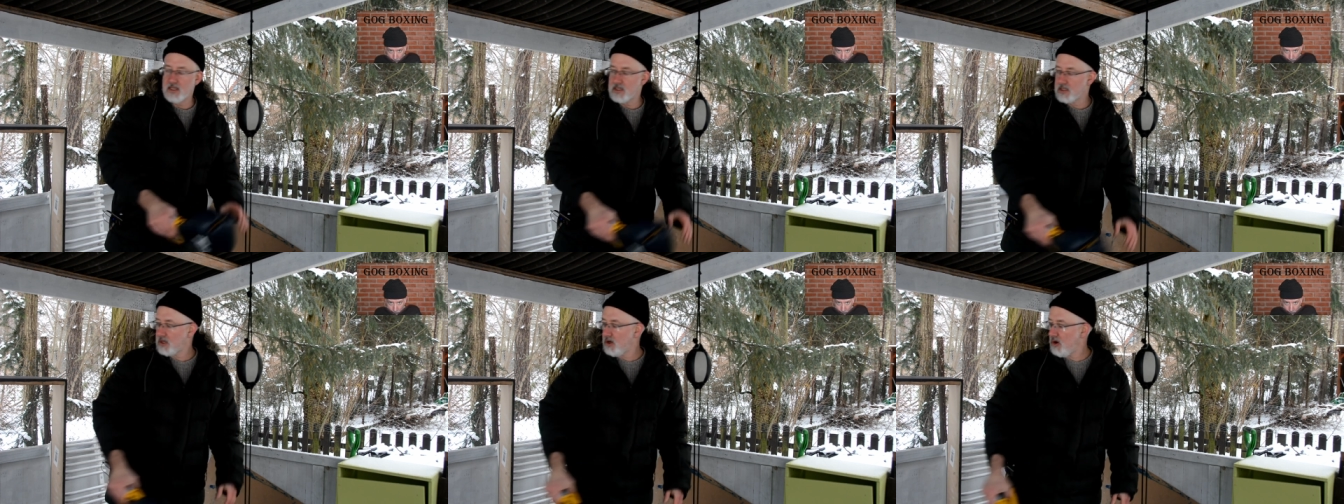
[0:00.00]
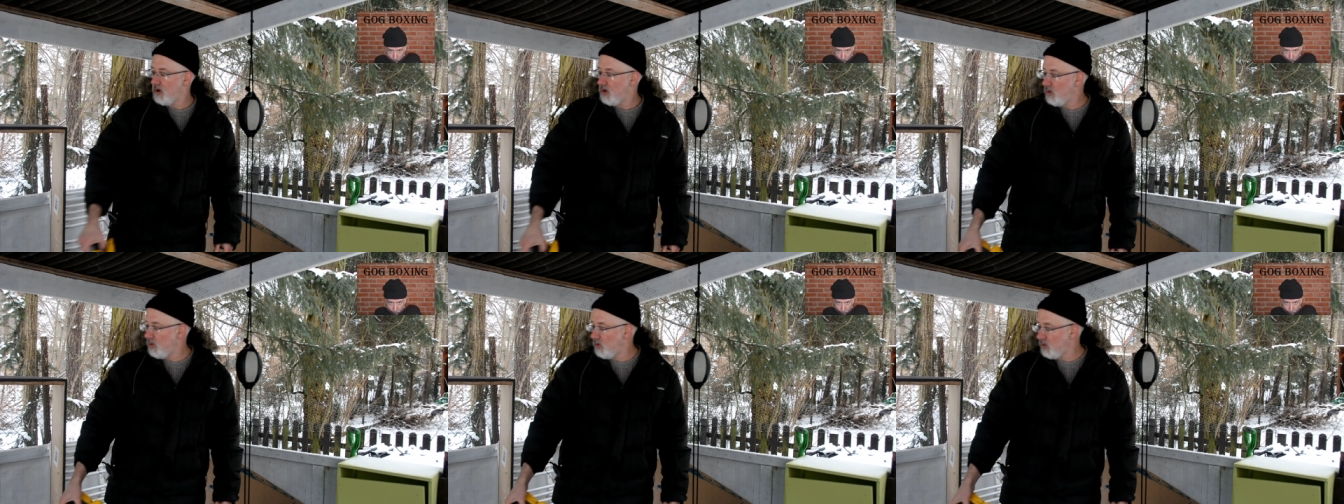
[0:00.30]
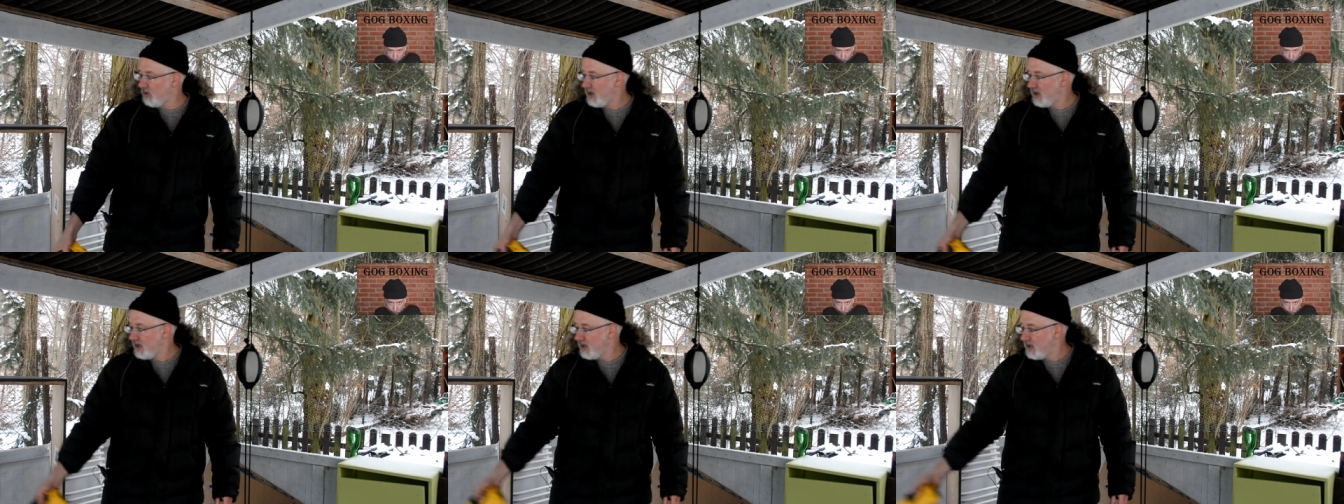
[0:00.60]
it's
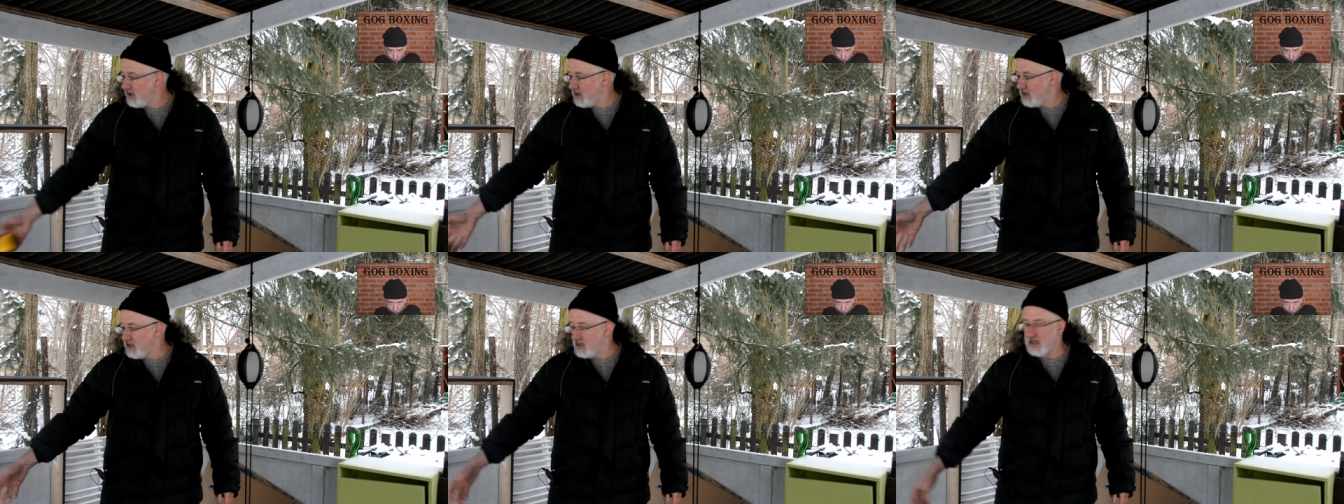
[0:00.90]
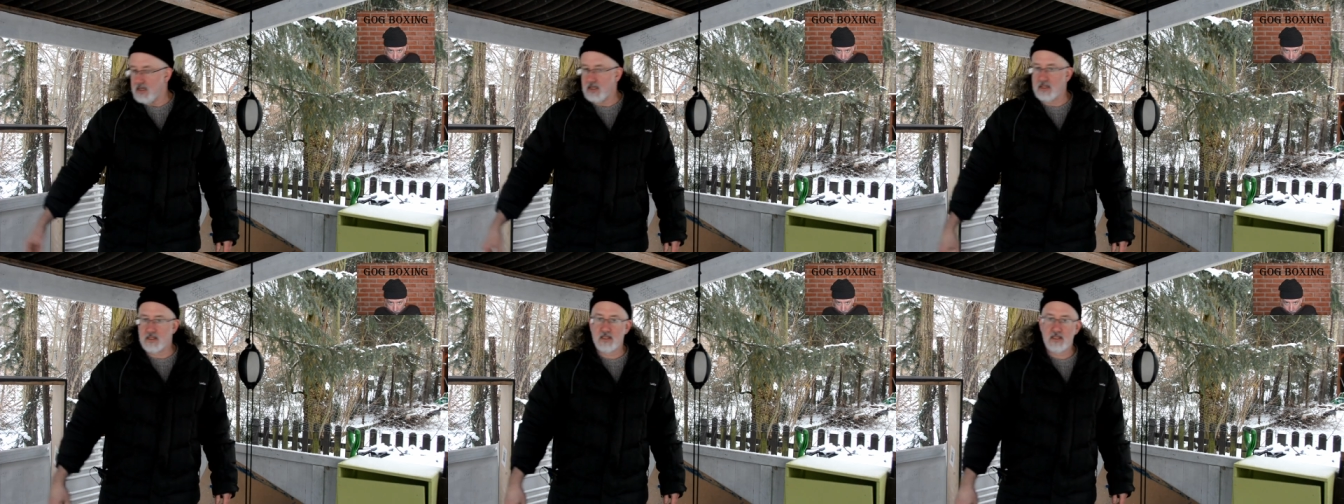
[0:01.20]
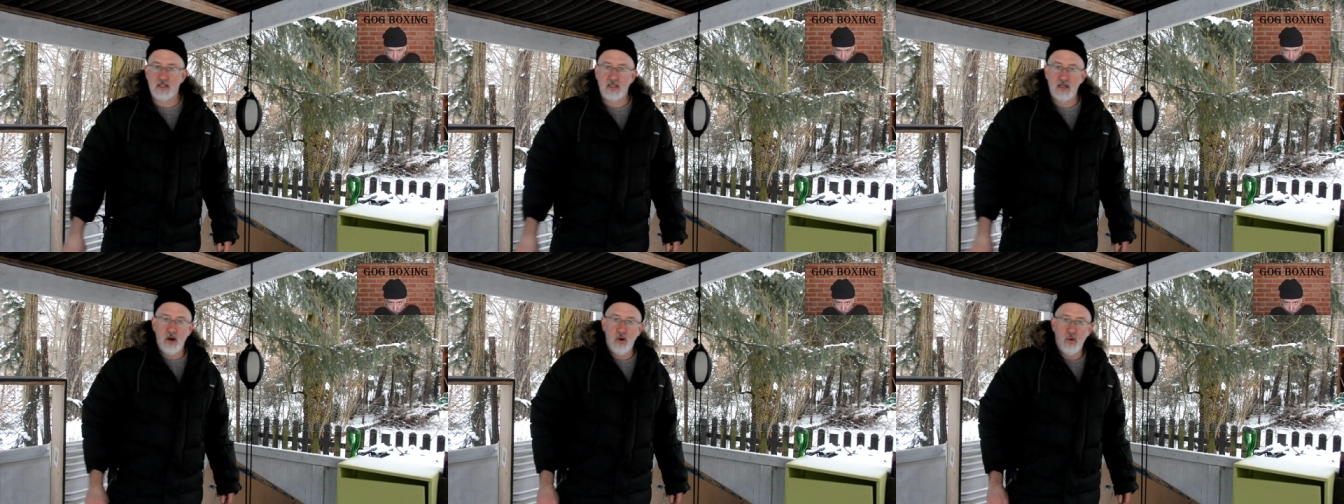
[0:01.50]
cold, it's
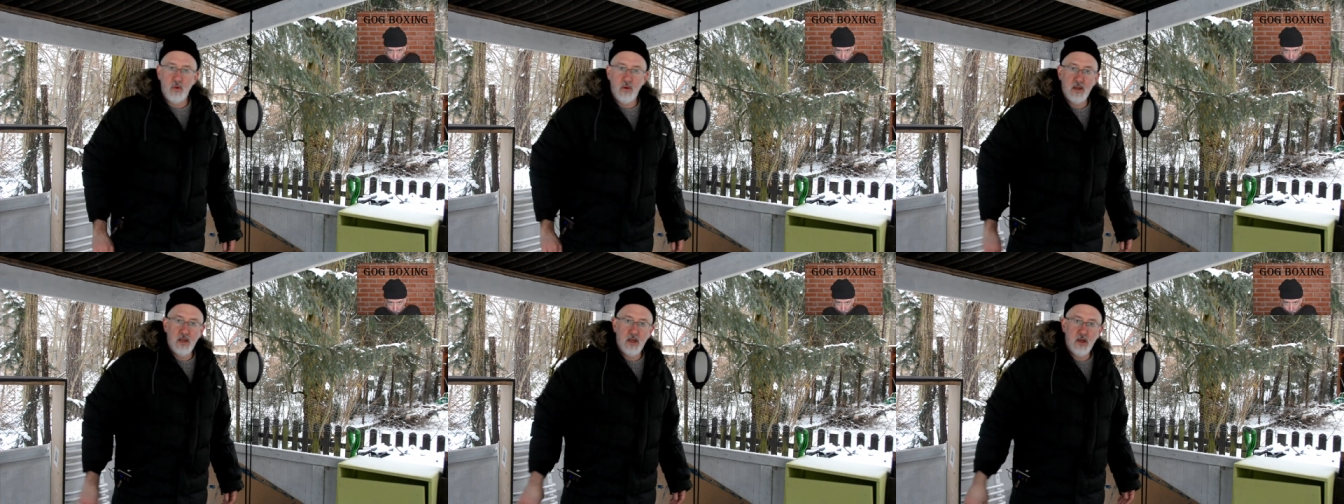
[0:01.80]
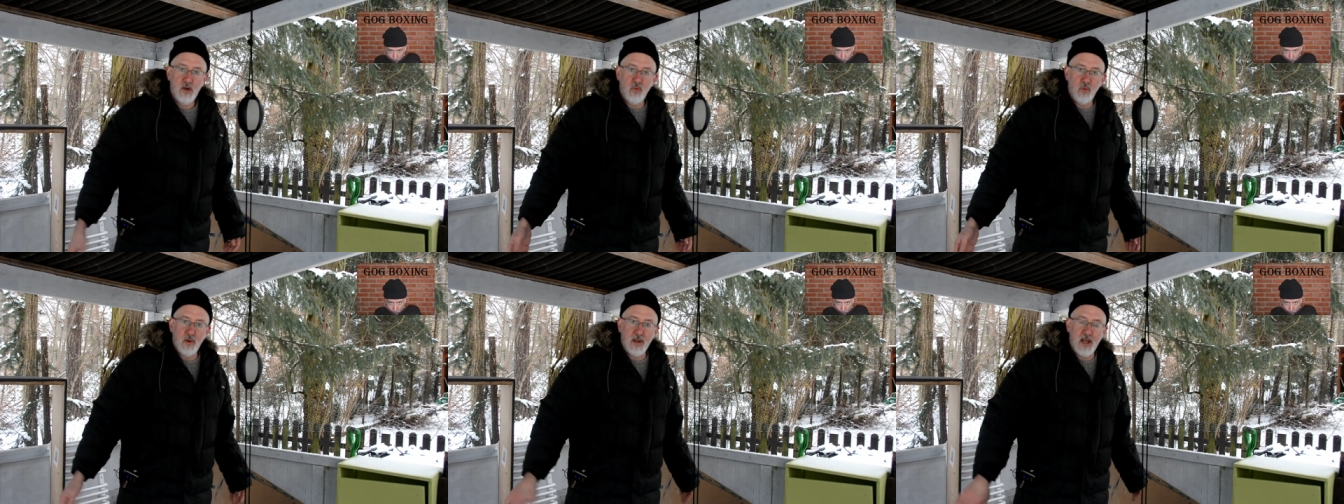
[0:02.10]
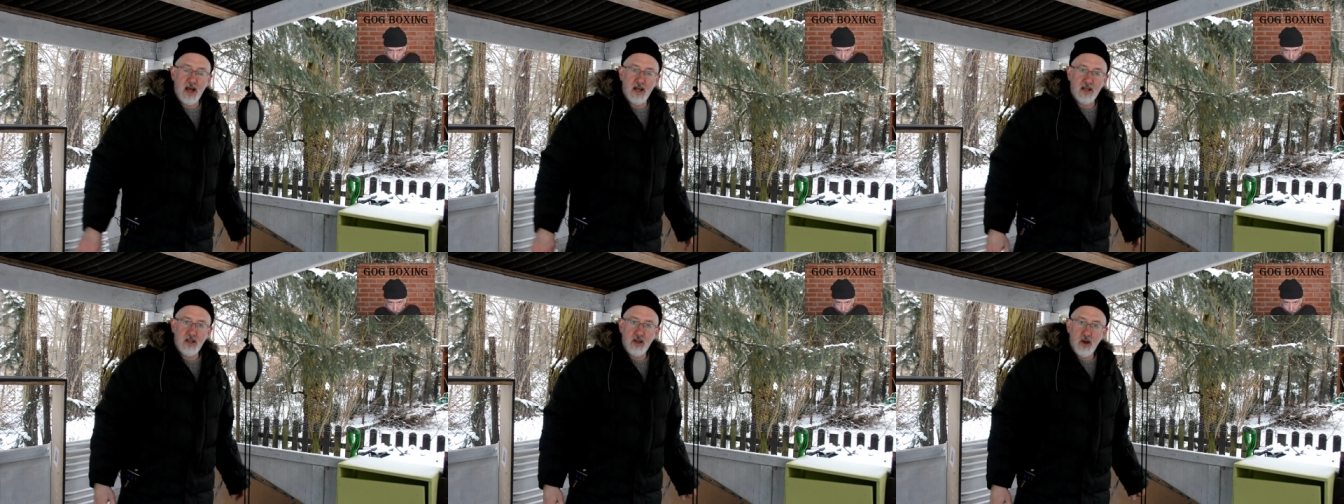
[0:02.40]
snowy, we got